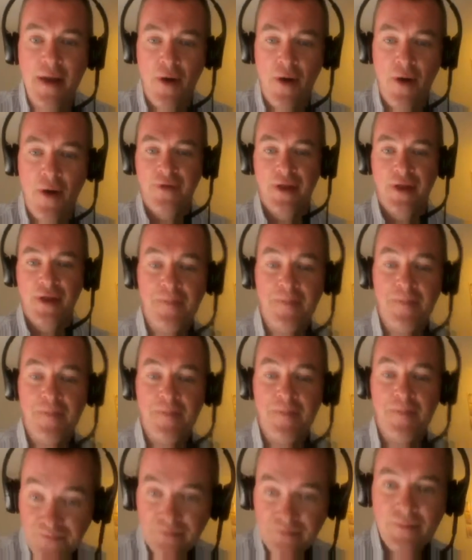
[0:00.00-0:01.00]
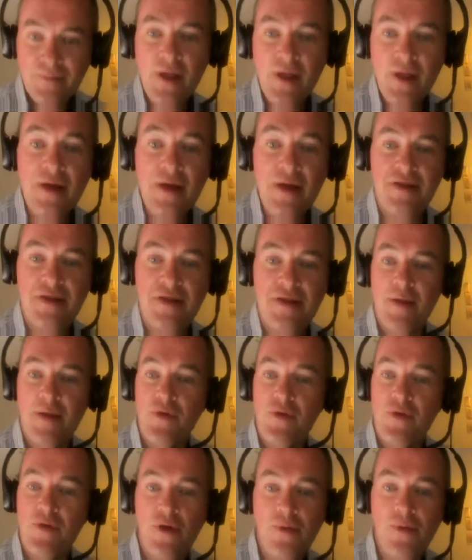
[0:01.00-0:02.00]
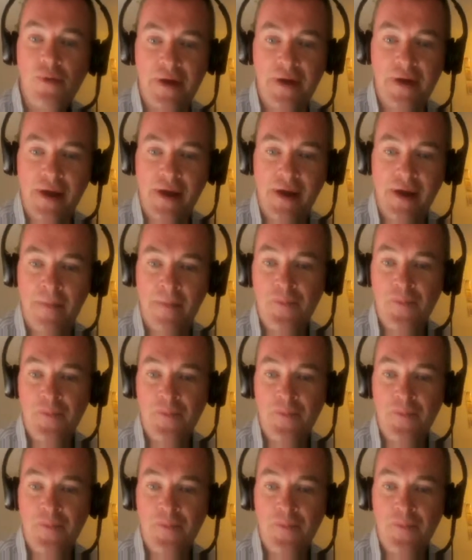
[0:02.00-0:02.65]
Hopefully, it's the same with a role-playing game.